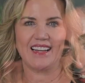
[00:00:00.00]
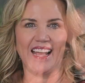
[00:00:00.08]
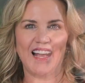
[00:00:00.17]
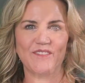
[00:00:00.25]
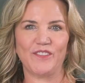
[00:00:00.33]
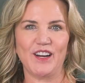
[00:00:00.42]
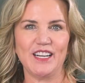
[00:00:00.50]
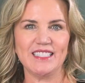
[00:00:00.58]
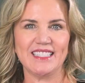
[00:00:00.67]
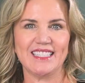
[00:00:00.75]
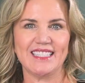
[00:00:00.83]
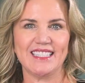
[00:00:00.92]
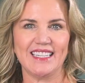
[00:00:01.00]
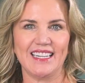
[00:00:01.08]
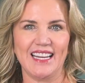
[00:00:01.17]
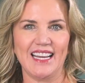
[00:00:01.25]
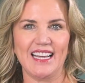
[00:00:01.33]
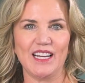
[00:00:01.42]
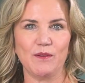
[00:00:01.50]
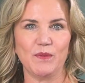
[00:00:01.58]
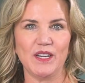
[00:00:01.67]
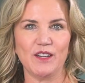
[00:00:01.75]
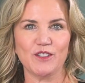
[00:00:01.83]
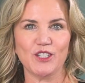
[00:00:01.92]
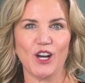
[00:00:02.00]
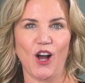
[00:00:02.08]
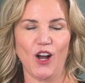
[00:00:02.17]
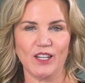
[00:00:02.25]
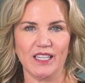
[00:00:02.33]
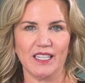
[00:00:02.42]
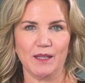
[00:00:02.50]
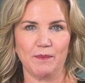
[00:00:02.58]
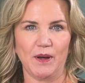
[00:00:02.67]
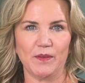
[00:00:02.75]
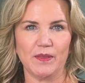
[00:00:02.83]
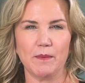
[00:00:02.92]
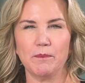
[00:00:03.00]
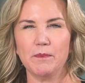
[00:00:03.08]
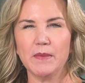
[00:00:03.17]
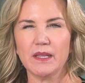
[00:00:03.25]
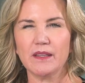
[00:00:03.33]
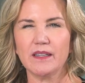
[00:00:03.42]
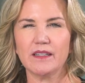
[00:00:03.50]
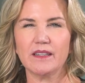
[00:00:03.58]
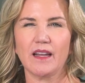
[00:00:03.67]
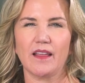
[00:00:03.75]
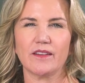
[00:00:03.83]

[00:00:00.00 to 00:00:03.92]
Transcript: Hi friends, today we are talking about the $1 million